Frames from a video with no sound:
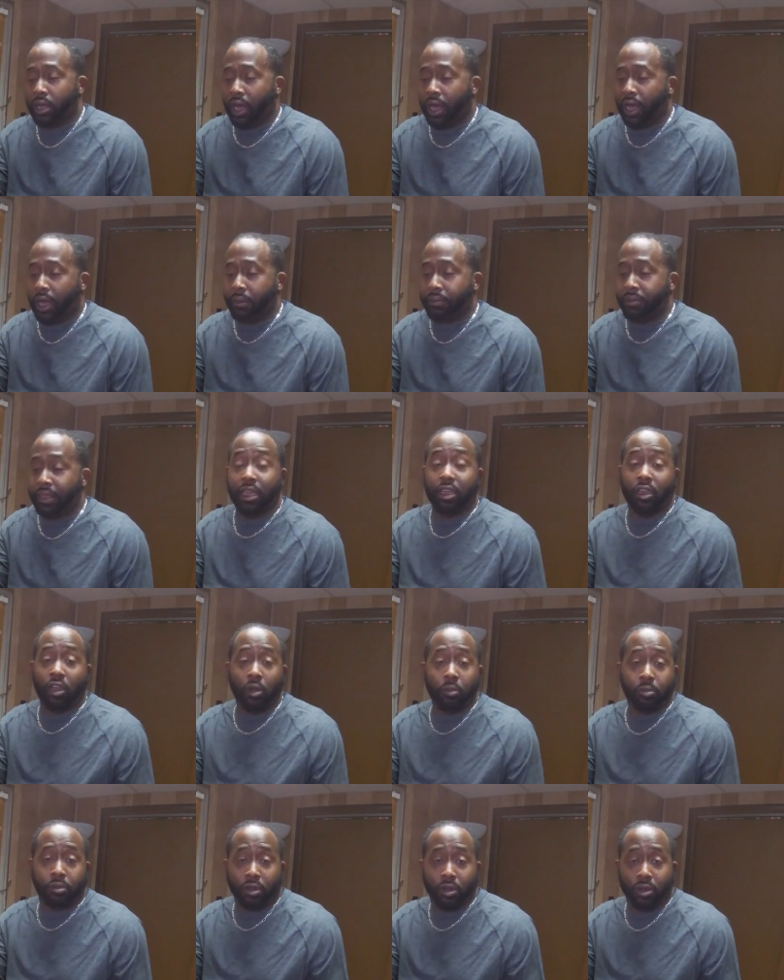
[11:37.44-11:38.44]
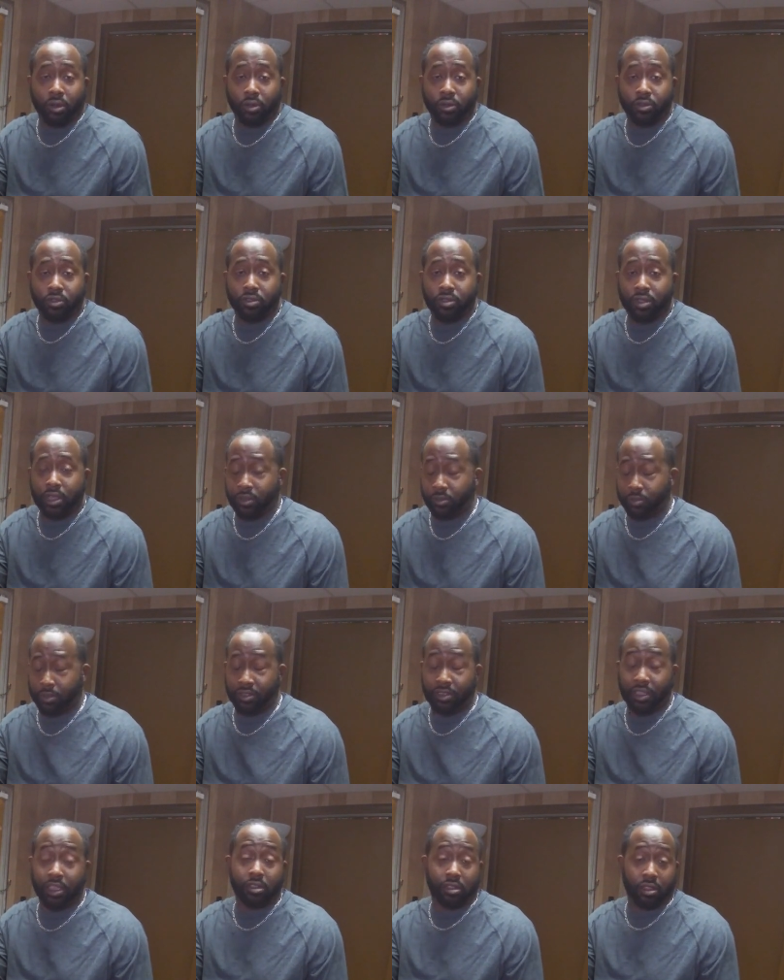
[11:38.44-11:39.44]
that GoPros,
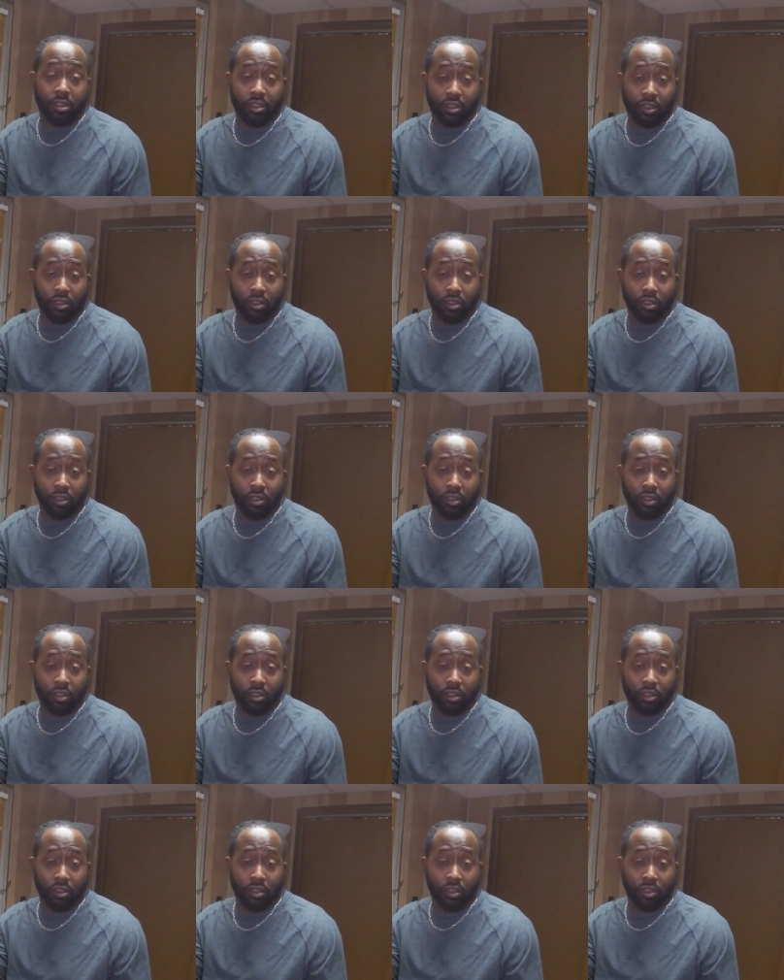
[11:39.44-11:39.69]
particularly